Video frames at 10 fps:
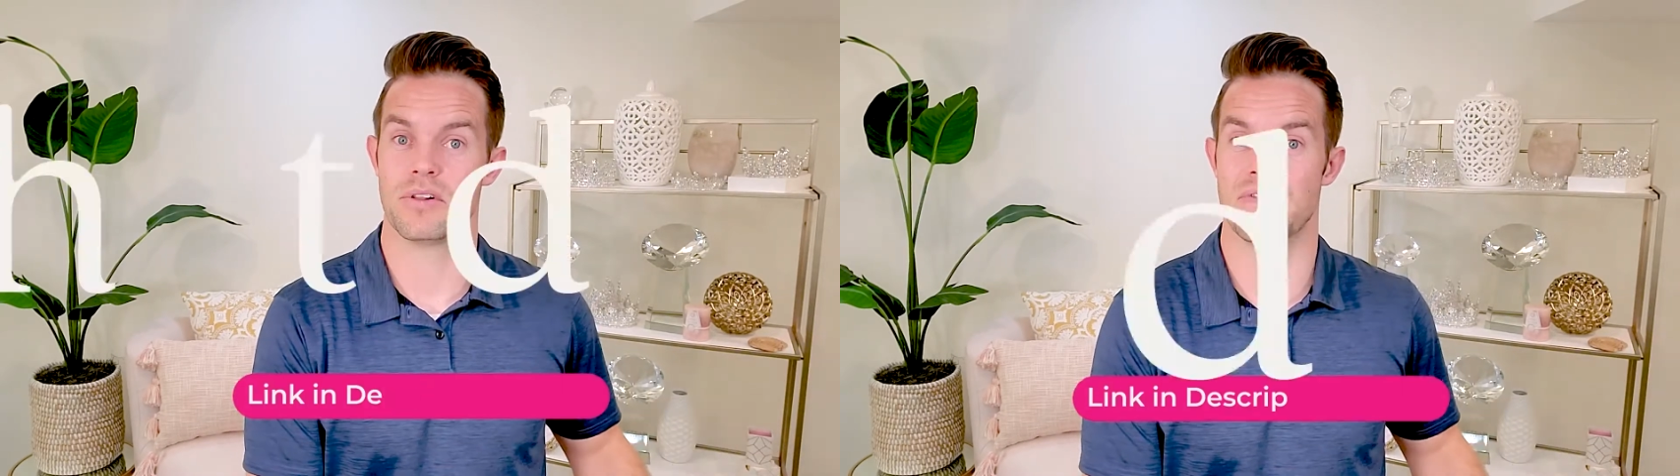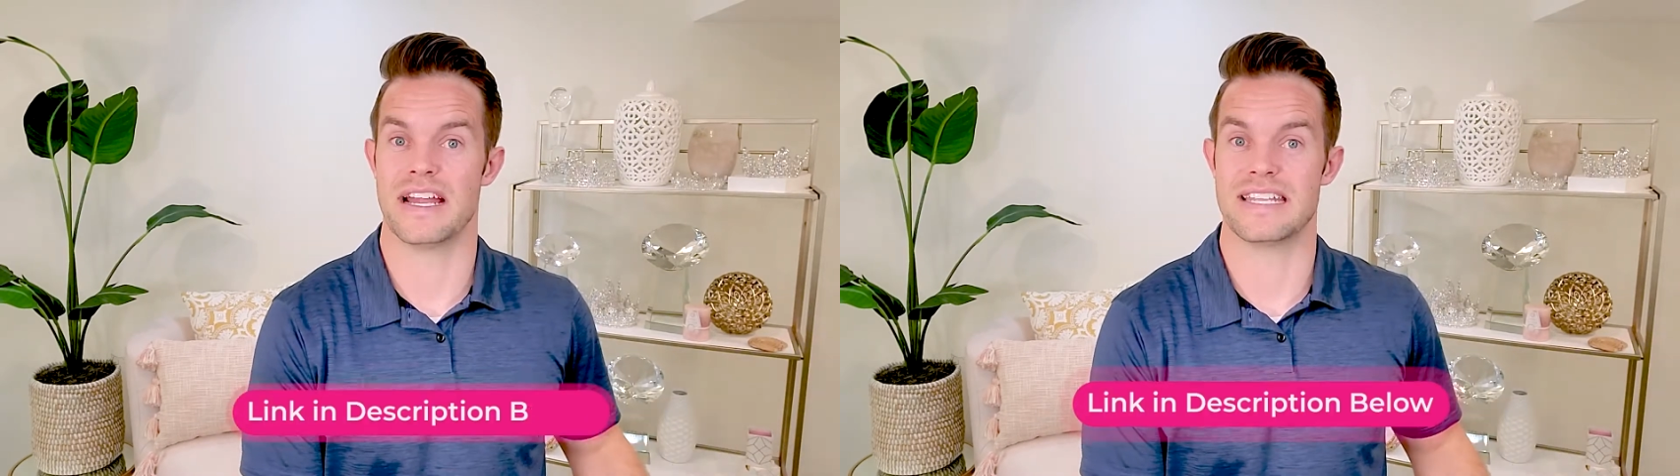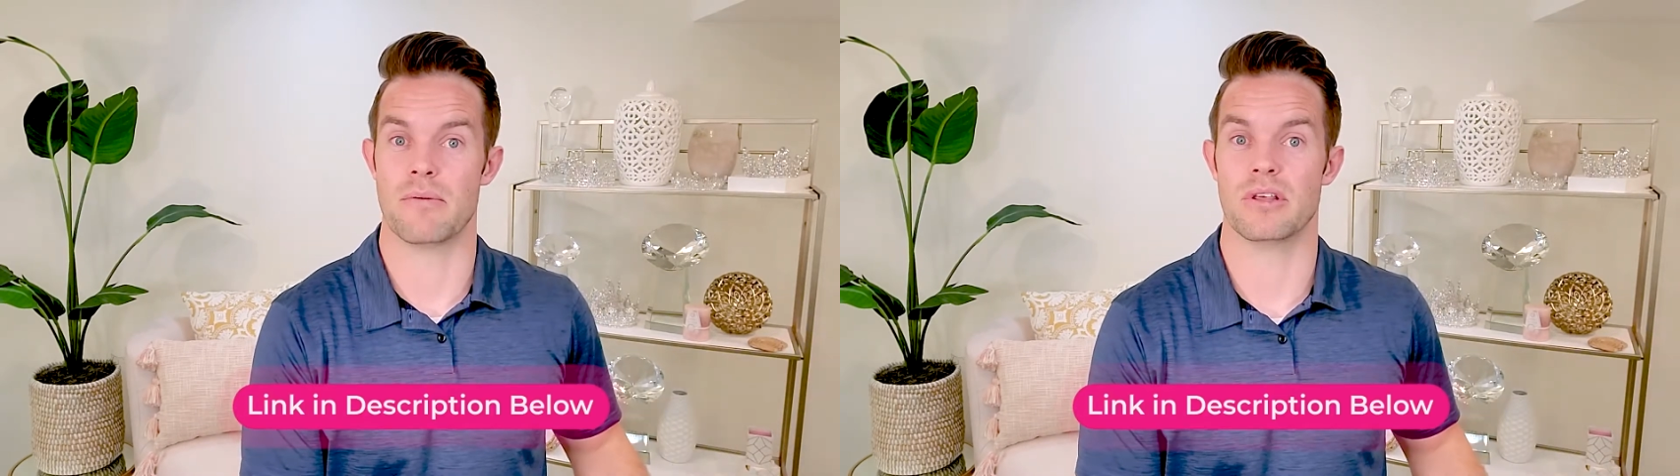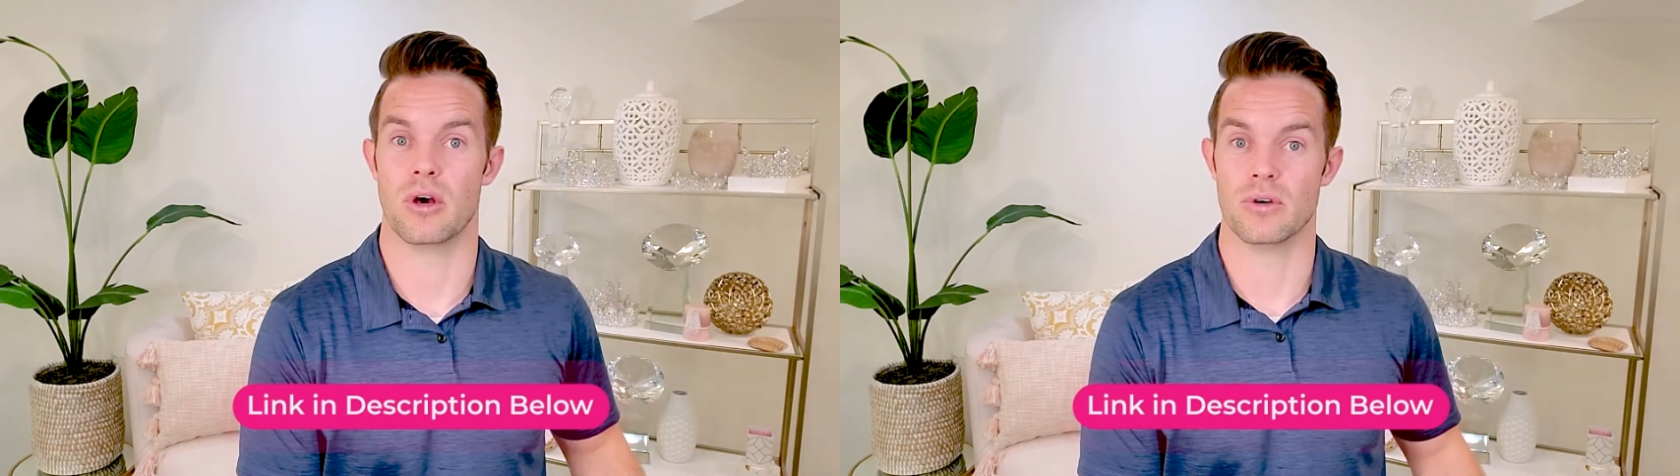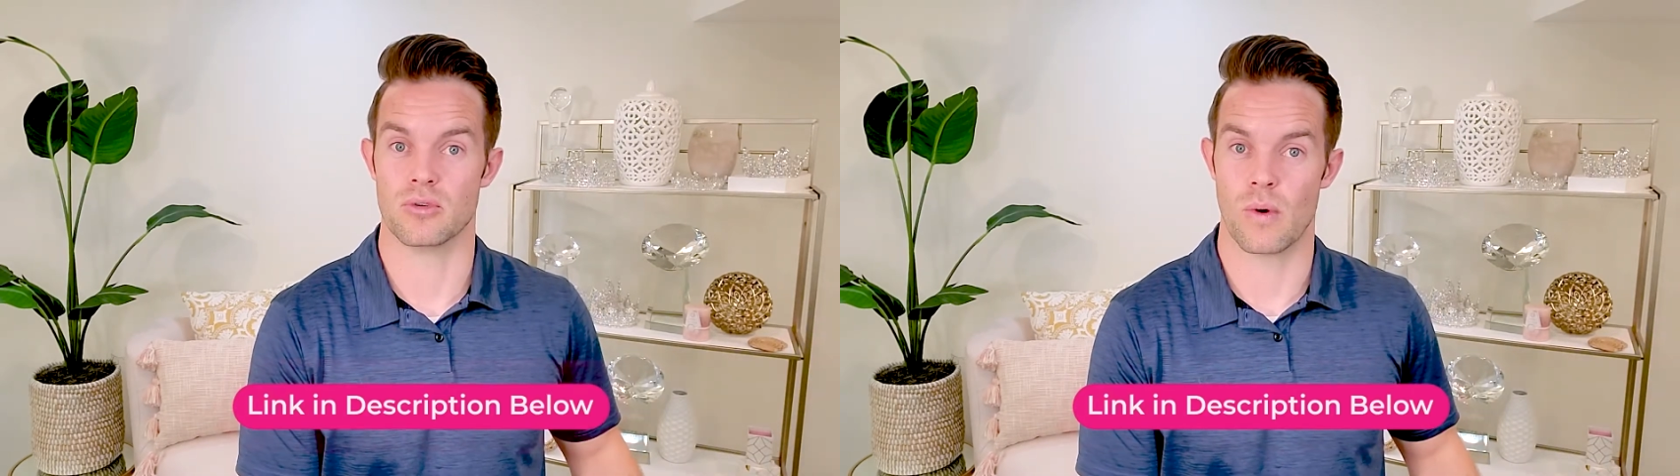that down below
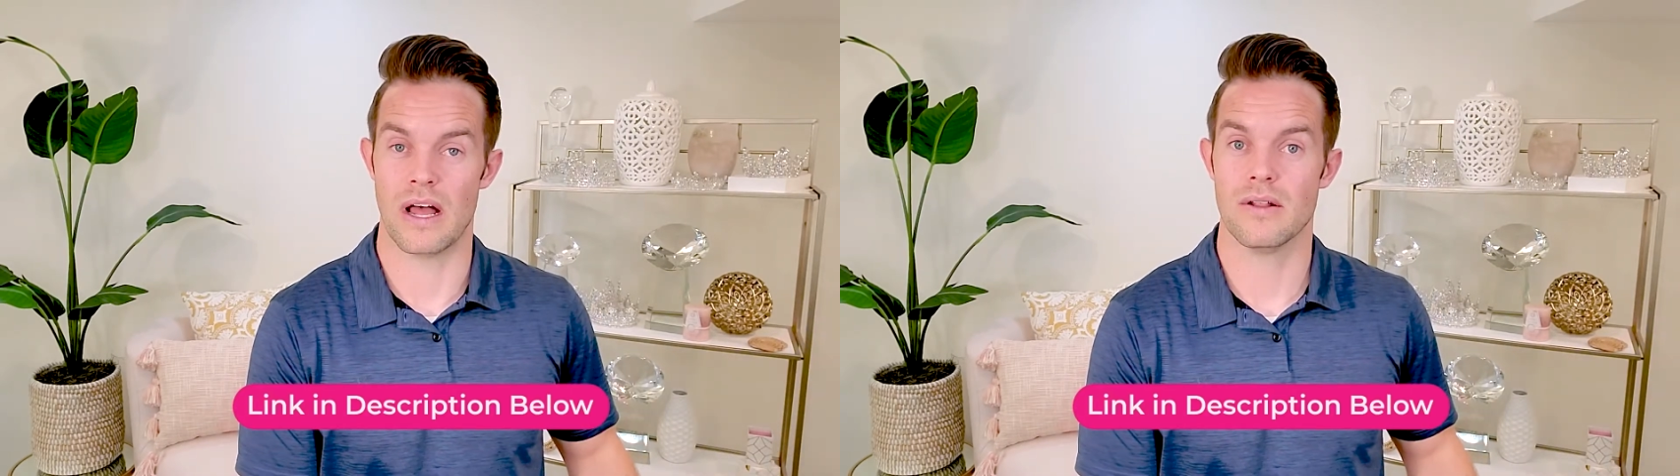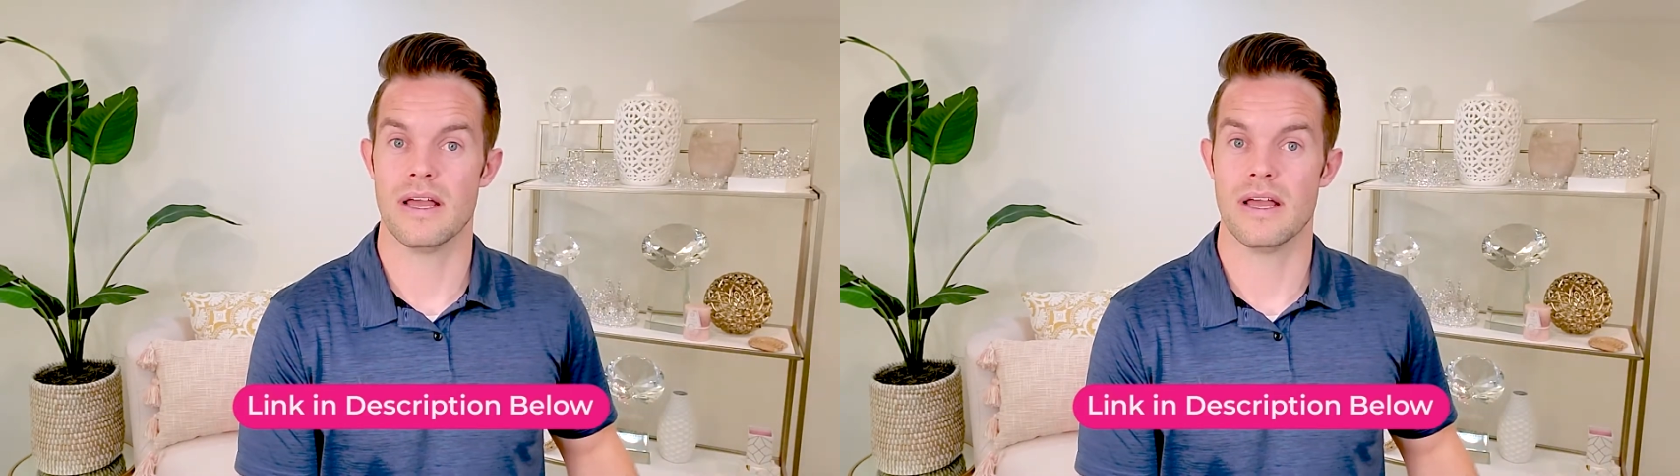as well.